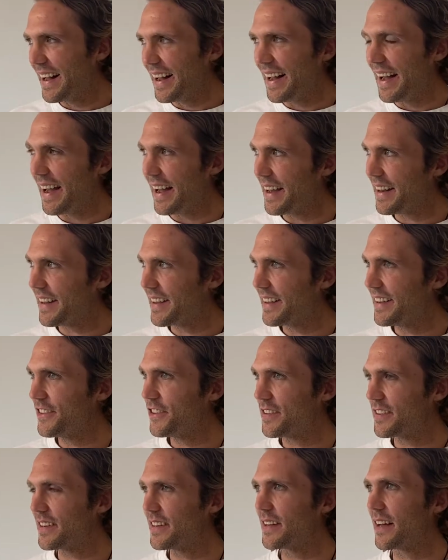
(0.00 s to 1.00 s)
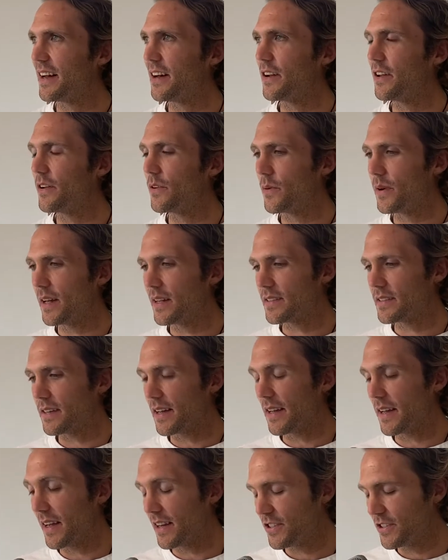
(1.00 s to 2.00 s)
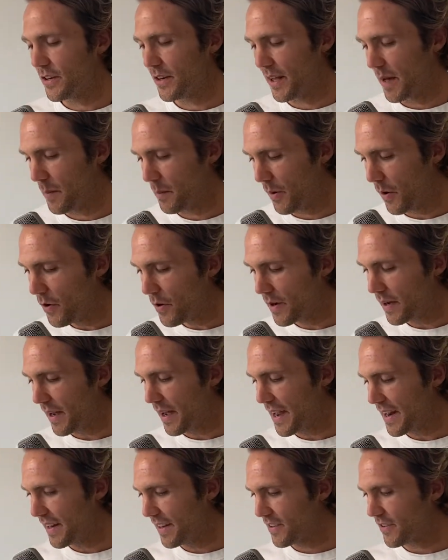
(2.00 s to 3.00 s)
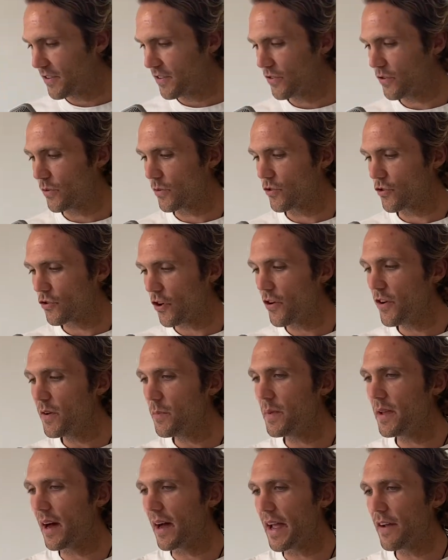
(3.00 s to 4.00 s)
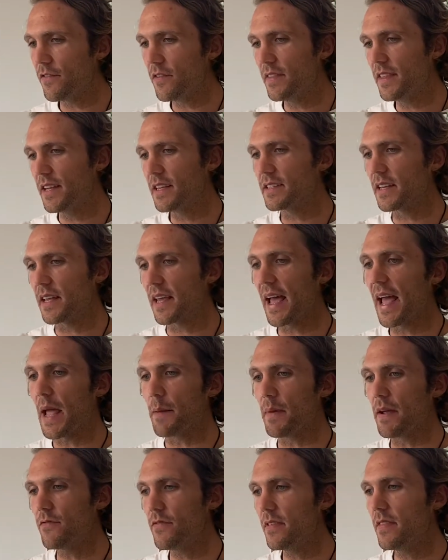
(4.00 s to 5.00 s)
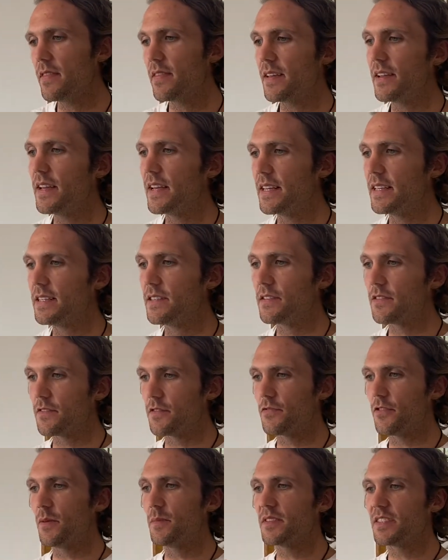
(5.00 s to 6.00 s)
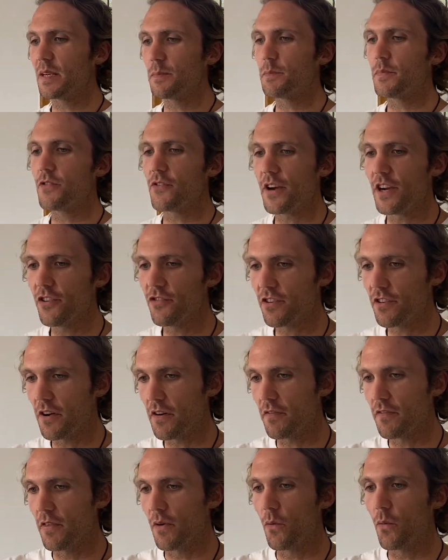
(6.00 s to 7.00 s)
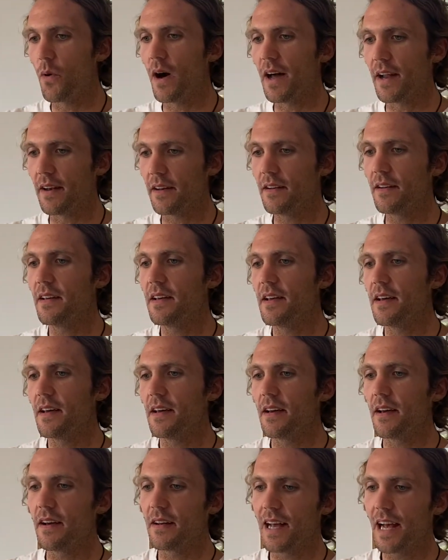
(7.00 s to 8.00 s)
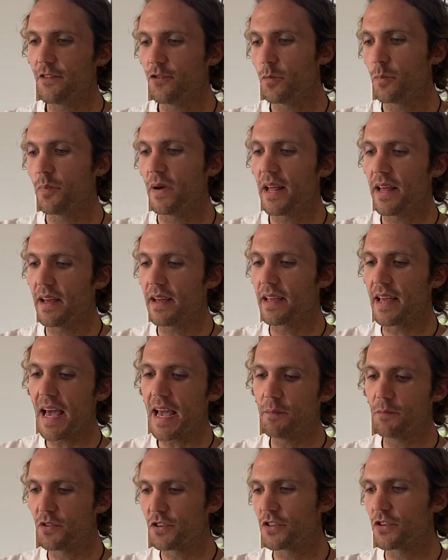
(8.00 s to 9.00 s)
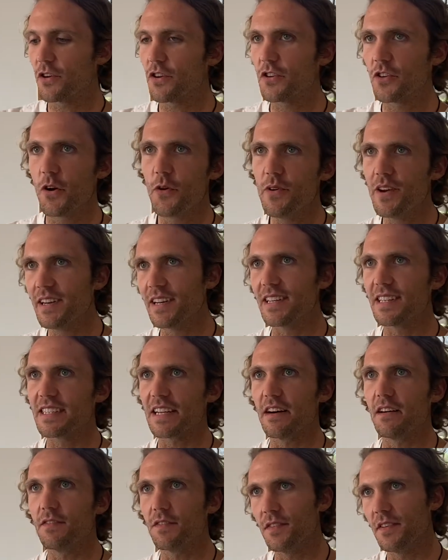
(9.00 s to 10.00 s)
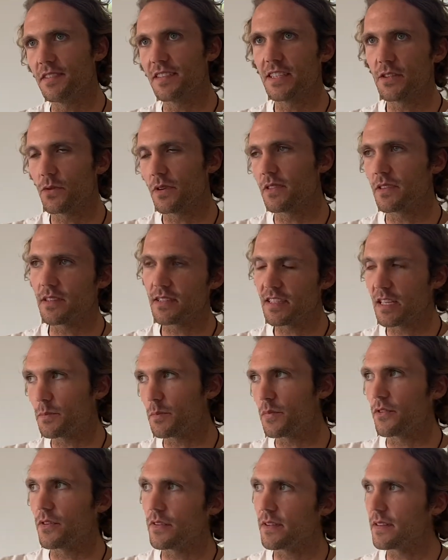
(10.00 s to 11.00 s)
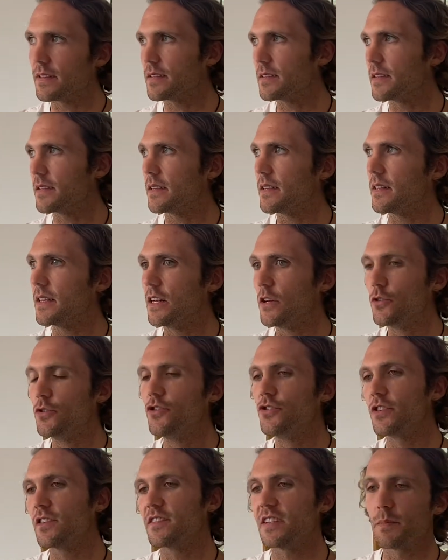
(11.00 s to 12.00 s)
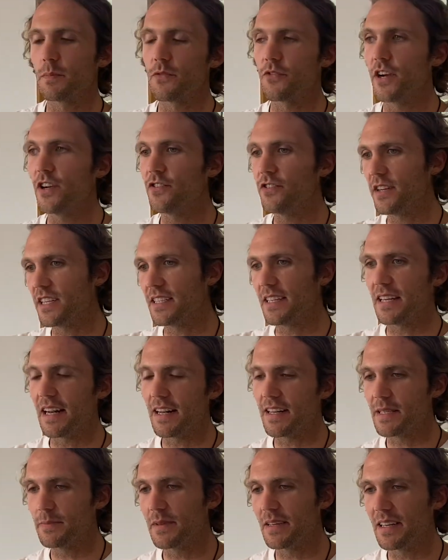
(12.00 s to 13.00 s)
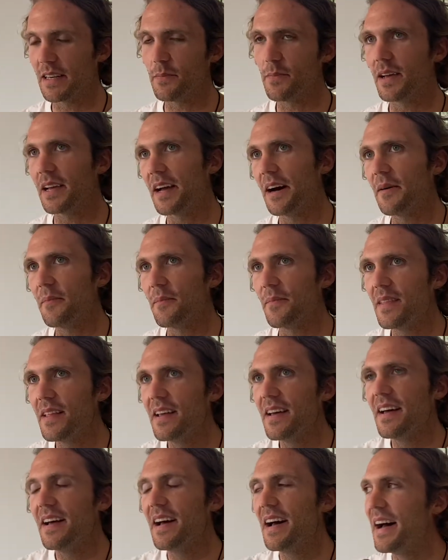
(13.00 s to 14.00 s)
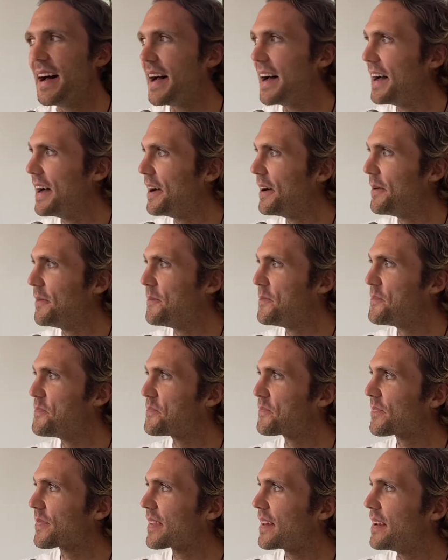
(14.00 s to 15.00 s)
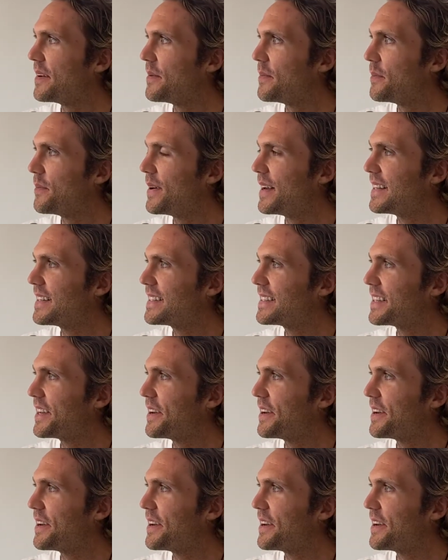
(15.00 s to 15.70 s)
I had an interesting download when I was actually on Iboga, and it showed me how everything is a game. Everything is from separation of the one. It had to play a game to start knowing itself. And this is what this illusion of separation has then ultimately become. It's